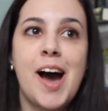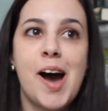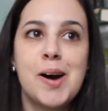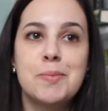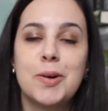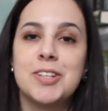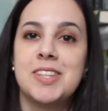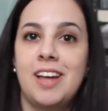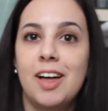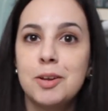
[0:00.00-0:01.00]
Whereas
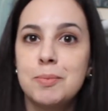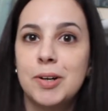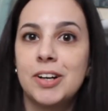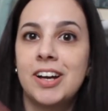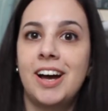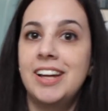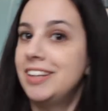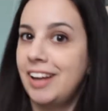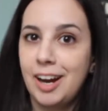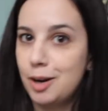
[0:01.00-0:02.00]
in the other book, I
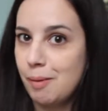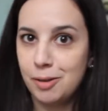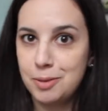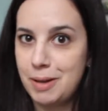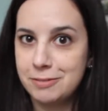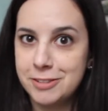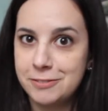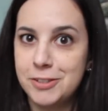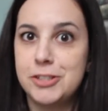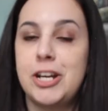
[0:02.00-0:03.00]
didn't care about them after the
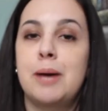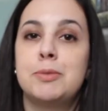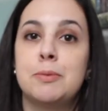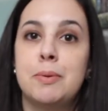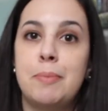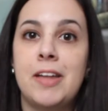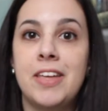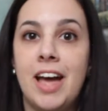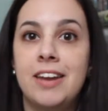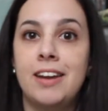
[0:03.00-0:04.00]
first chapter, but by
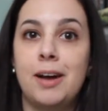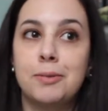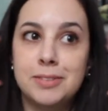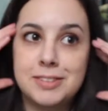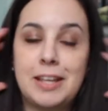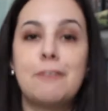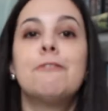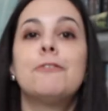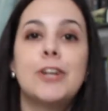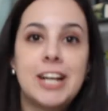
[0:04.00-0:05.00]
the end I was like
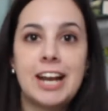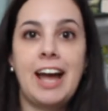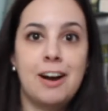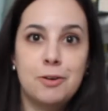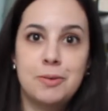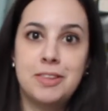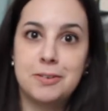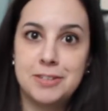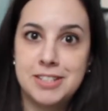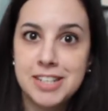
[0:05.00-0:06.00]
freaking out when they
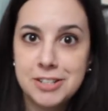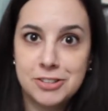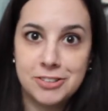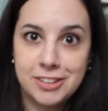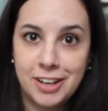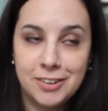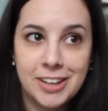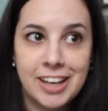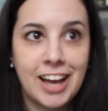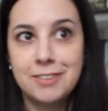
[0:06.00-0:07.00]
were in danger, you know?
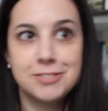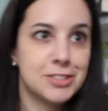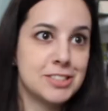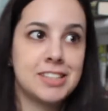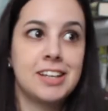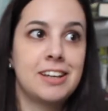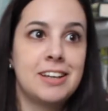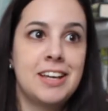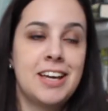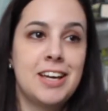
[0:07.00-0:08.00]
Like I was just like
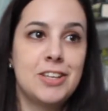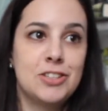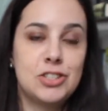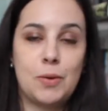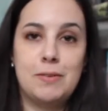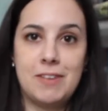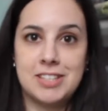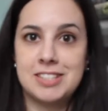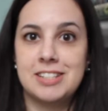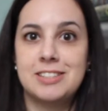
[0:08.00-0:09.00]
so
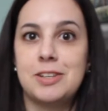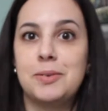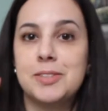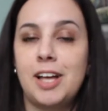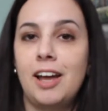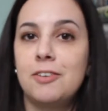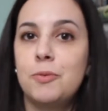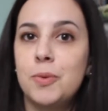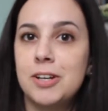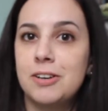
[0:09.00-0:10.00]
invested. So it's kind of
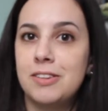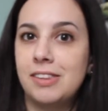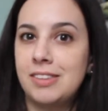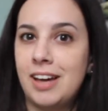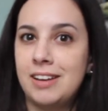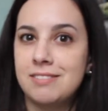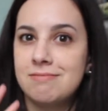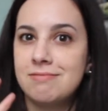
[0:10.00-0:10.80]
weird that that